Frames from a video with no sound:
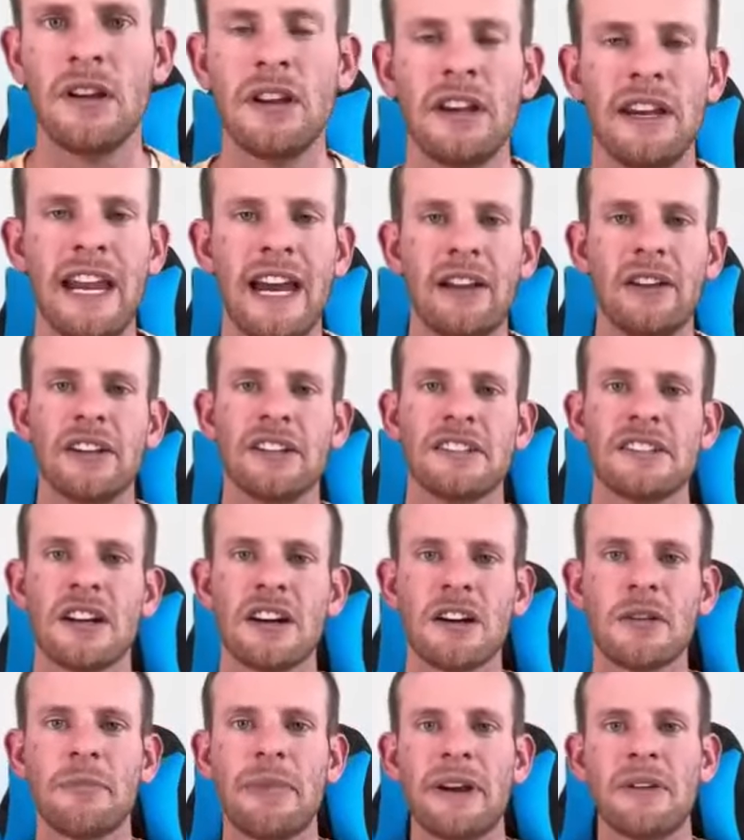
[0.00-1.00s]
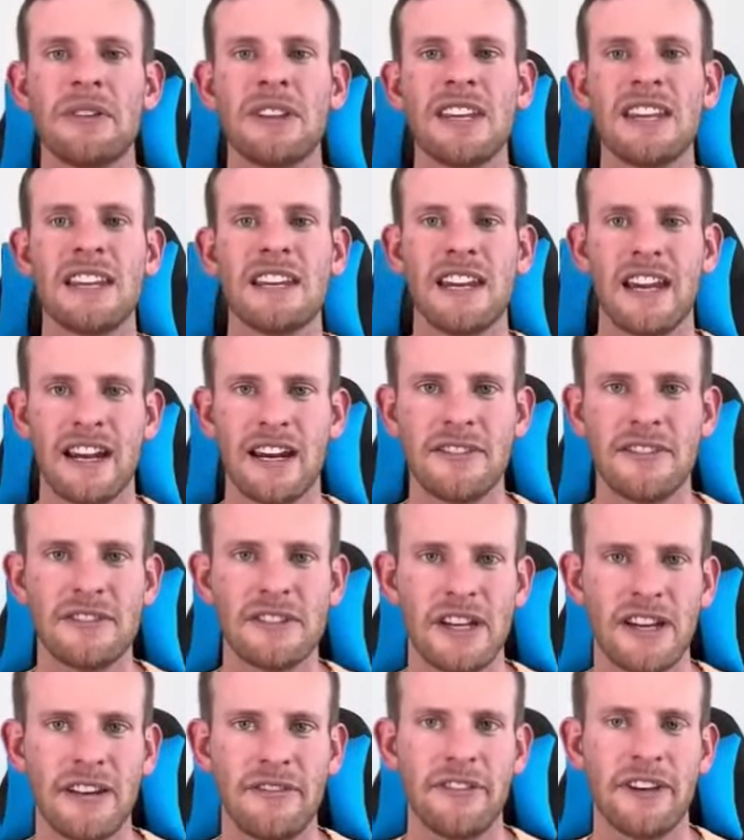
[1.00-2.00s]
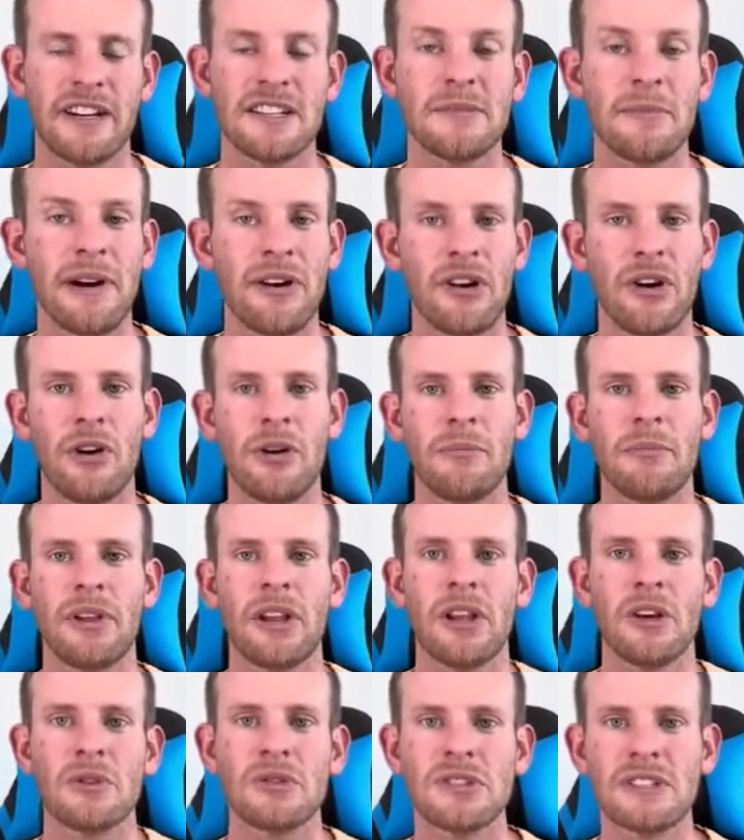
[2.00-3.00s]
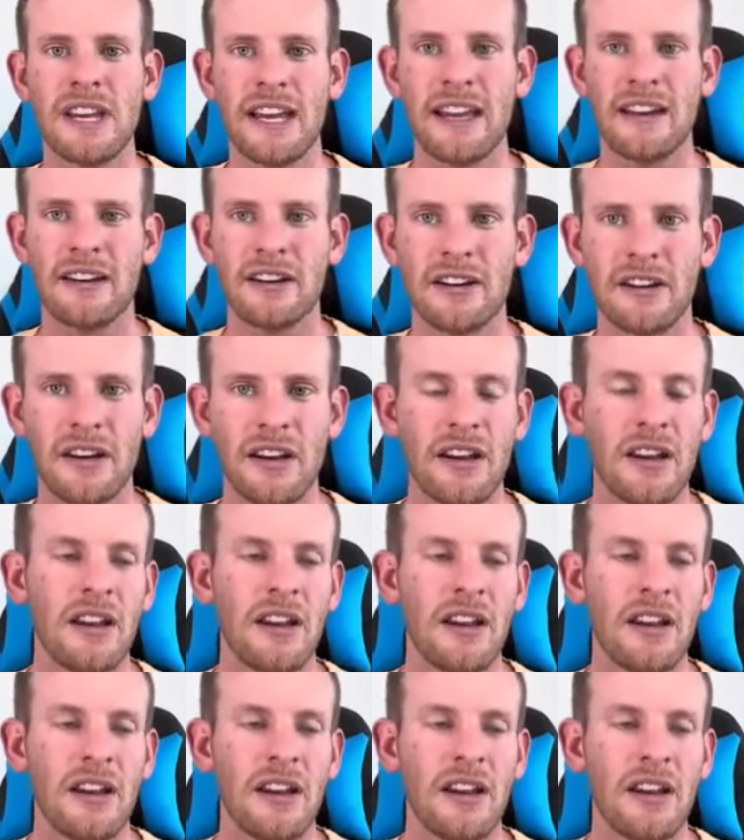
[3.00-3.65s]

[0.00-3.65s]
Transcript: Now, let's talk about the negative side effects about going below standard.